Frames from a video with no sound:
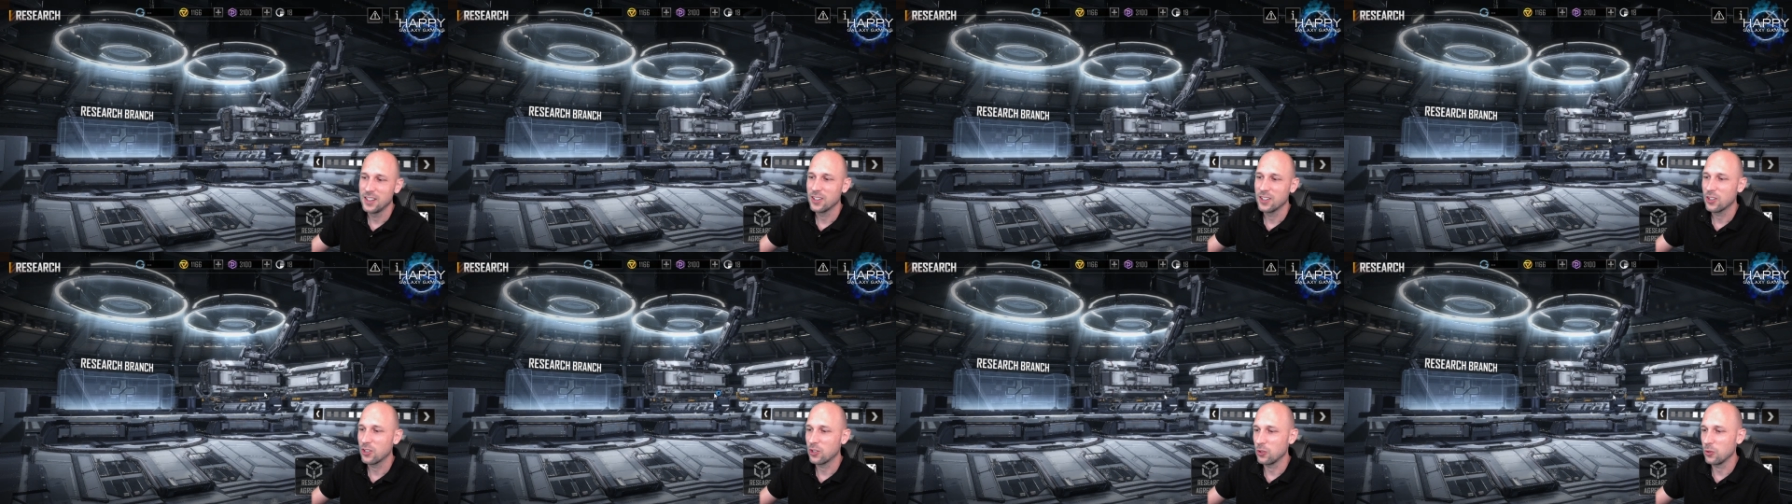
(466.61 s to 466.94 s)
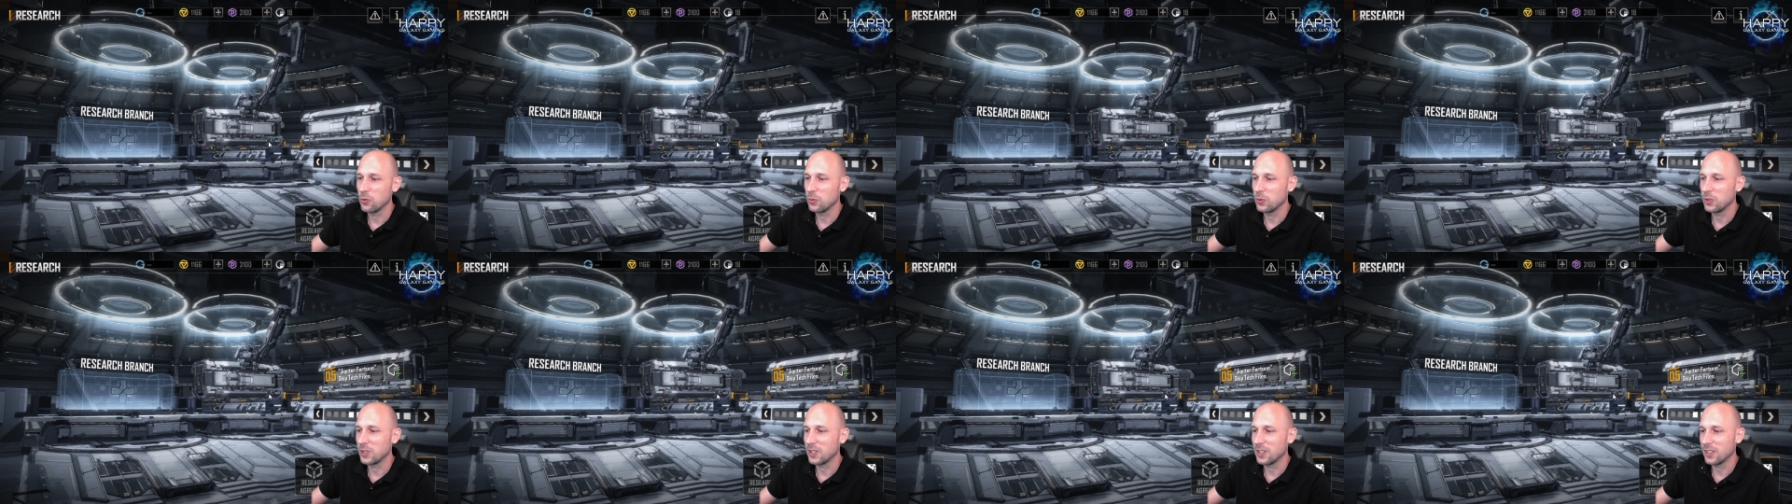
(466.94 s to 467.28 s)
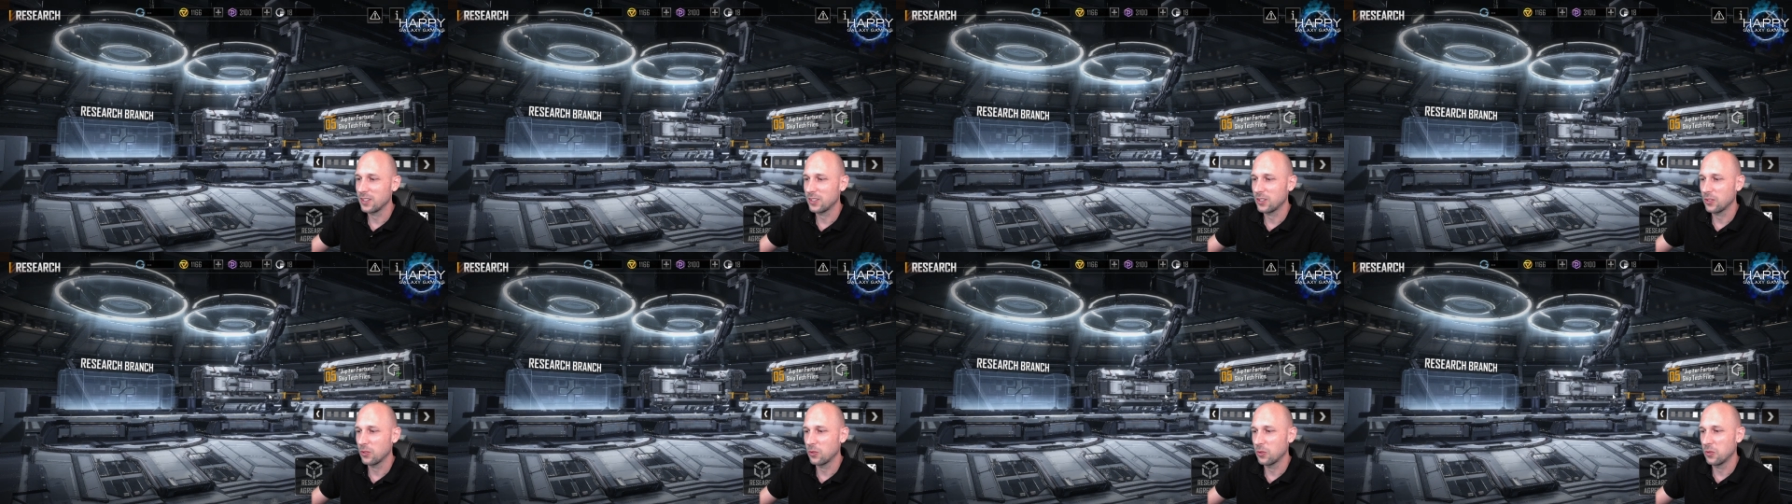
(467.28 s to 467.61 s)
cruiser.
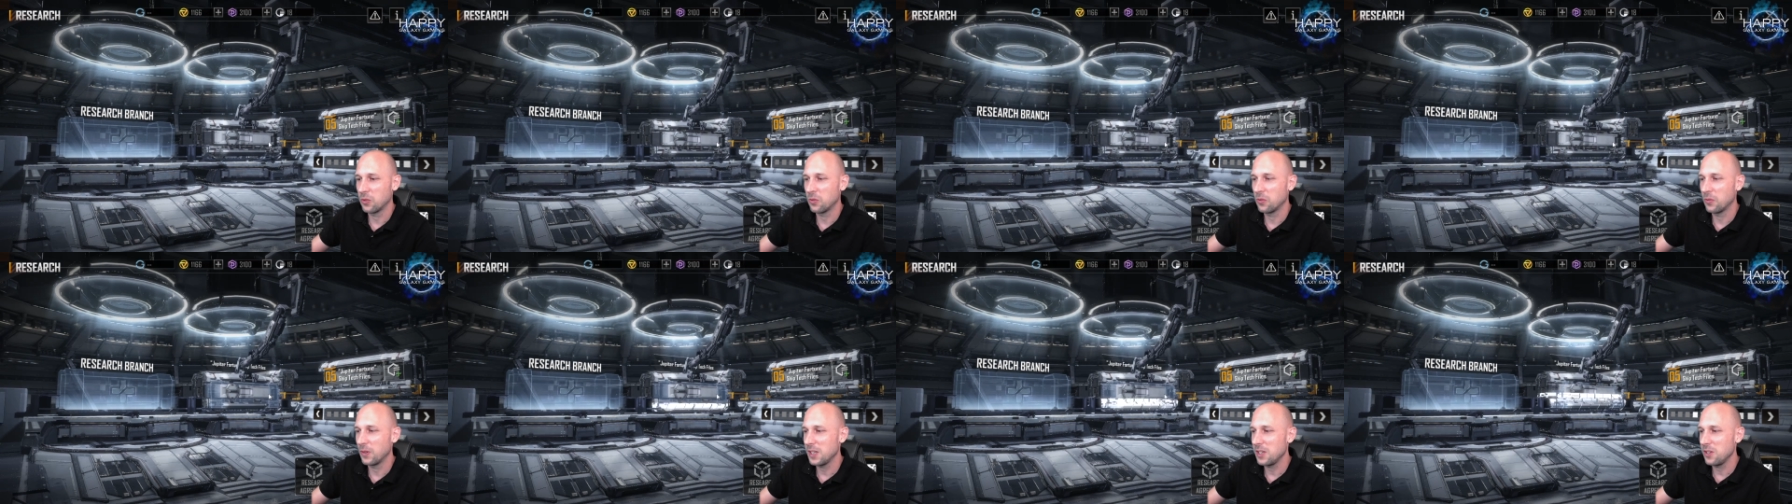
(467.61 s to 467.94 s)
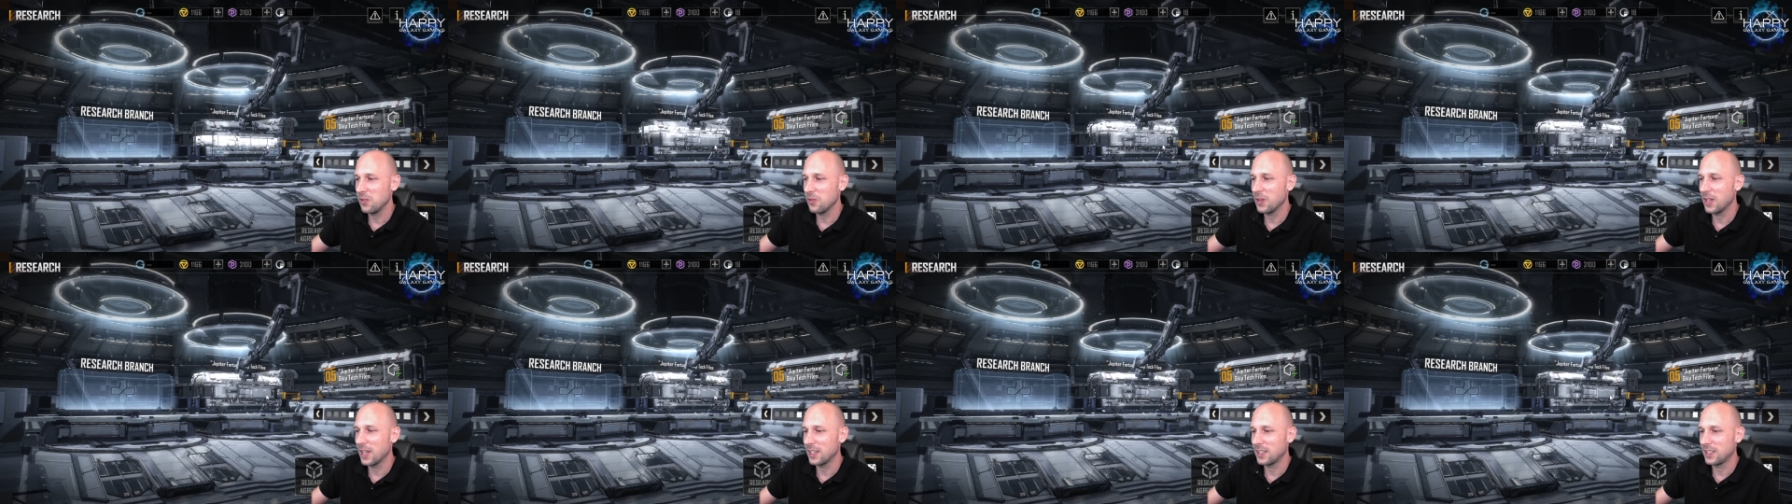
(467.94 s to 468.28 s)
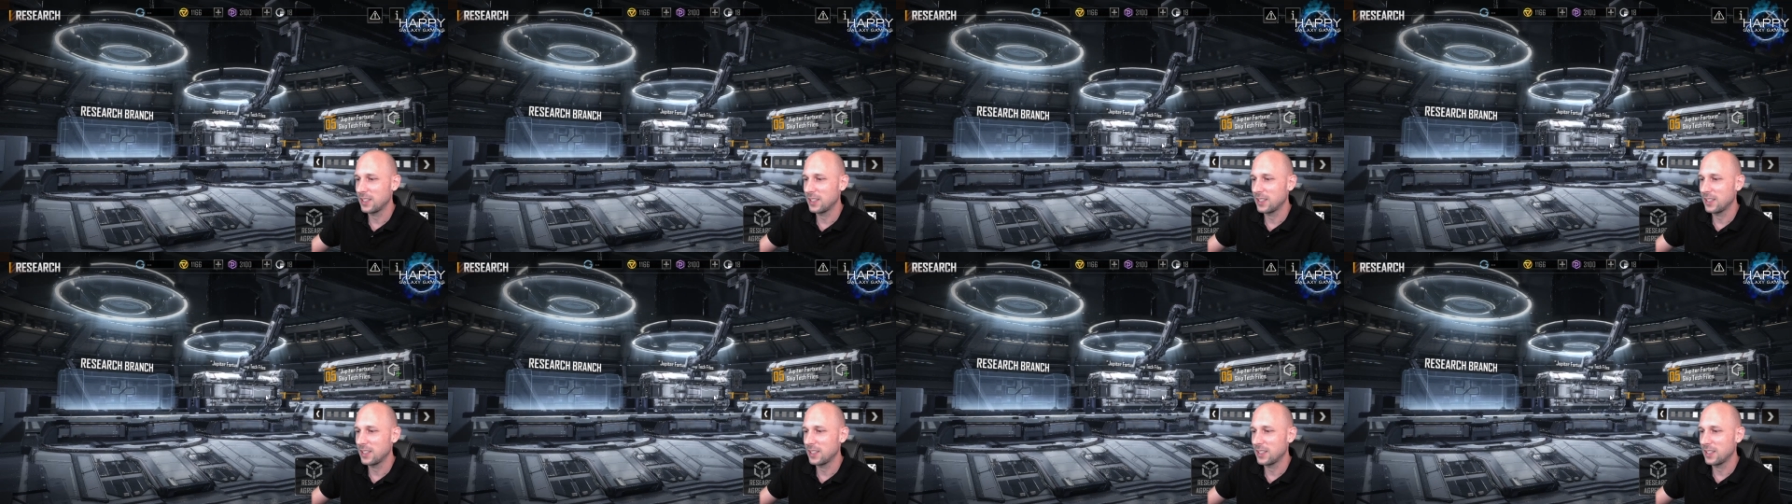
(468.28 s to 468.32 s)
So when you get